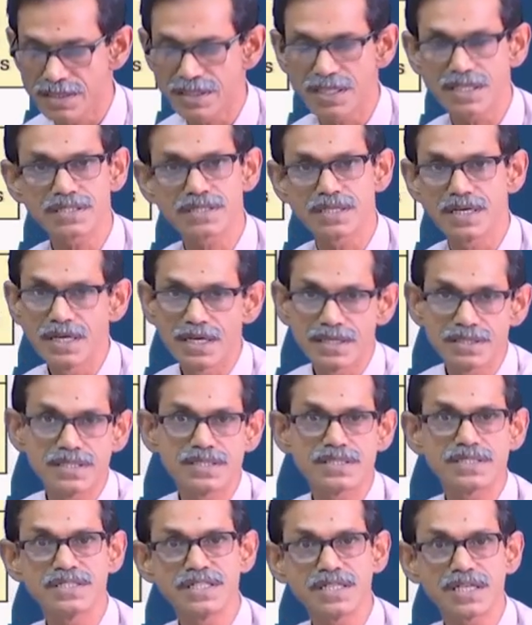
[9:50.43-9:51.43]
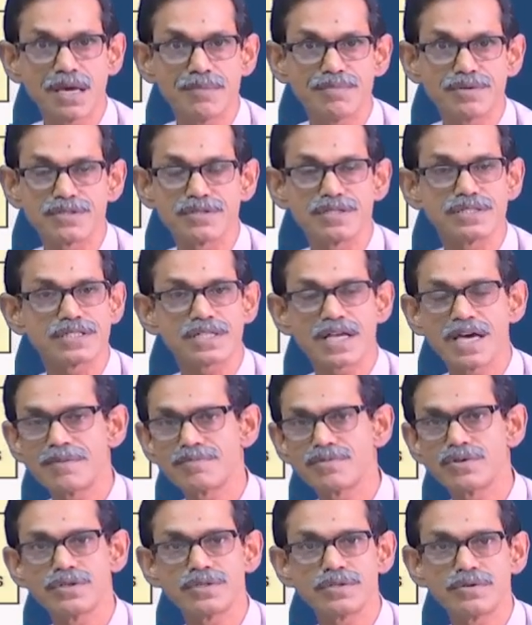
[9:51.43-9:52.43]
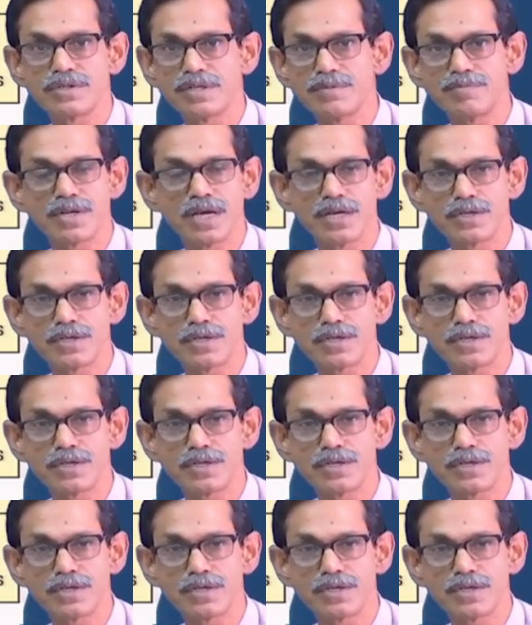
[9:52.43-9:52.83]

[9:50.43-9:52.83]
Just this is a recapitulation. I am going to repeat,